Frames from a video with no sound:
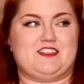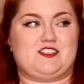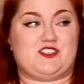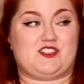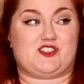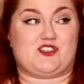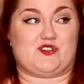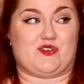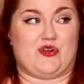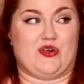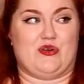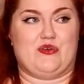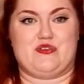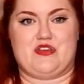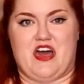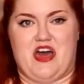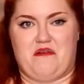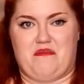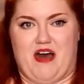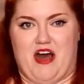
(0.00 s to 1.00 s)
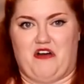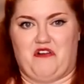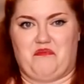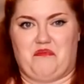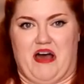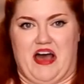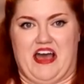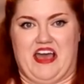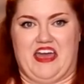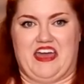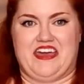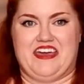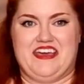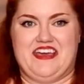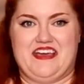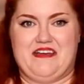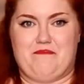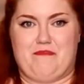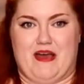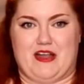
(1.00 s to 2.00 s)
strewn about my
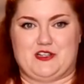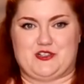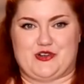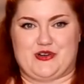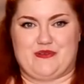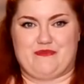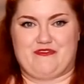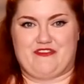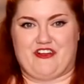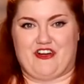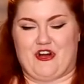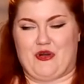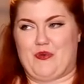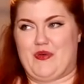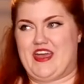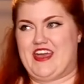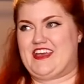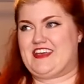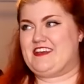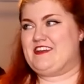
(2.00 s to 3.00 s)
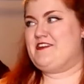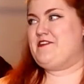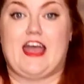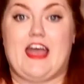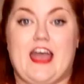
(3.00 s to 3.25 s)
bedroom for a week.